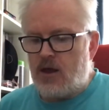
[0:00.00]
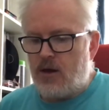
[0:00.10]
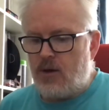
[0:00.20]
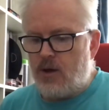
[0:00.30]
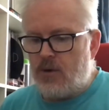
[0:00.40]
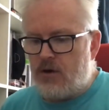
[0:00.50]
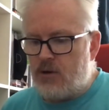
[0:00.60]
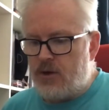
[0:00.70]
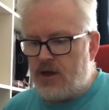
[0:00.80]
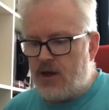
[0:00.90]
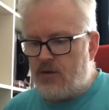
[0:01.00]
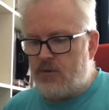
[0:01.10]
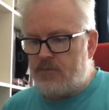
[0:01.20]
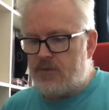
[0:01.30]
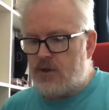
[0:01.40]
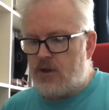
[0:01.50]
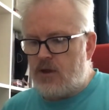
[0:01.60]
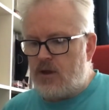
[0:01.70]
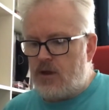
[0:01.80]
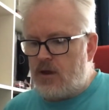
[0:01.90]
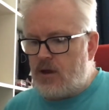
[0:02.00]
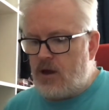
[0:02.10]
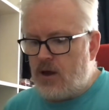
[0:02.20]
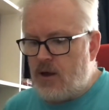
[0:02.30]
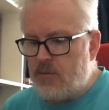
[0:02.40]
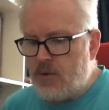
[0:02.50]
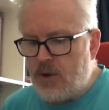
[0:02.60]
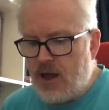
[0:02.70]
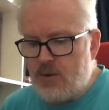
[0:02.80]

Where are we now? We're now